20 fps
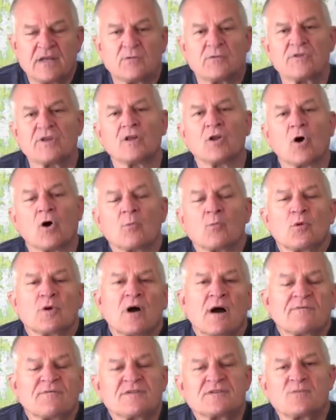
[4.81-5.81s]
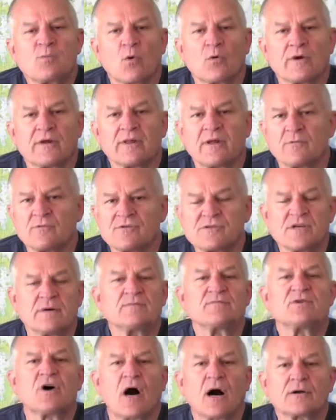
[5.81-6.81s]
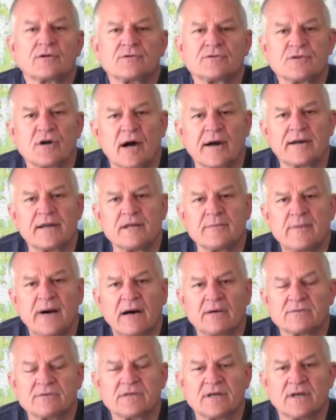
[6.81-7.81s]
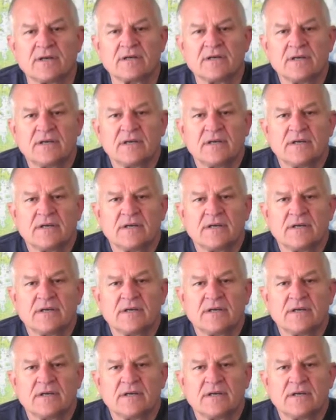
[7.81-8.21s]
When the alarm went off this morning, there was some doctor talking about uh,